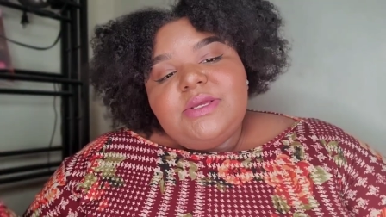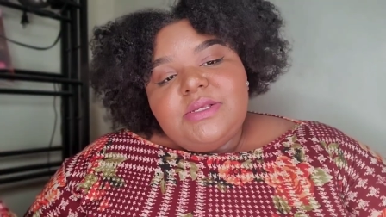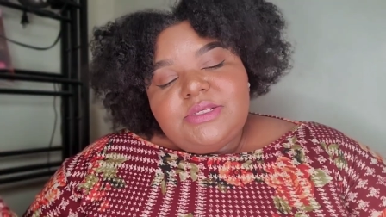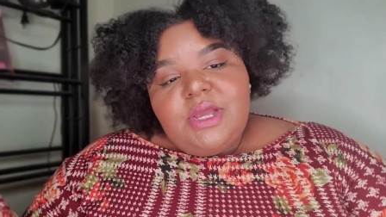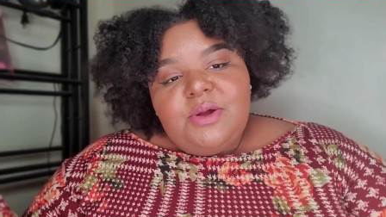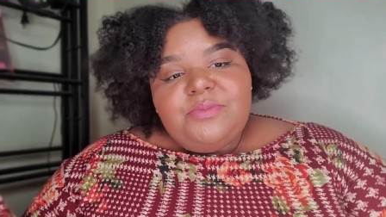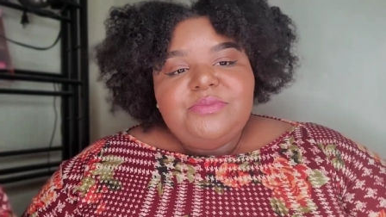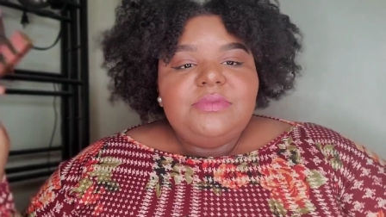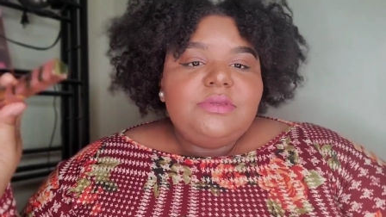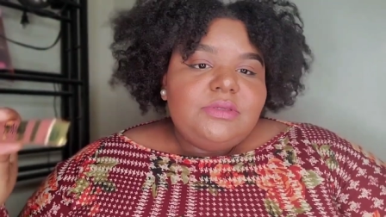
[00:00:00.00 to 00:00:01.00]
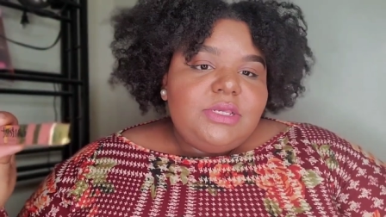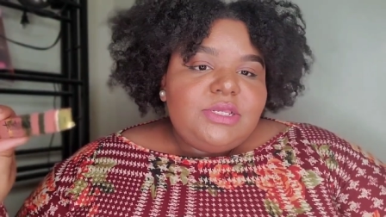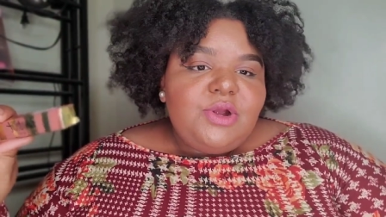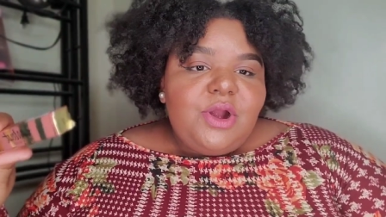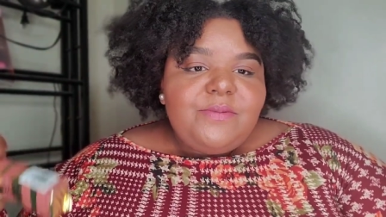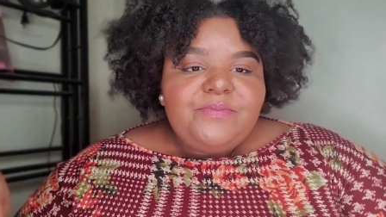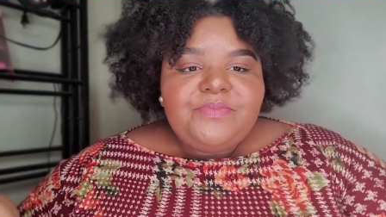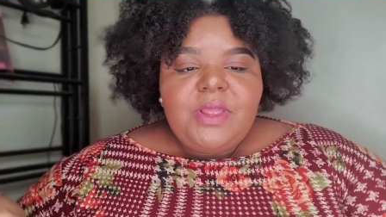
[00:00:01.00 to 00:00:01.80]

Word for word: So to start,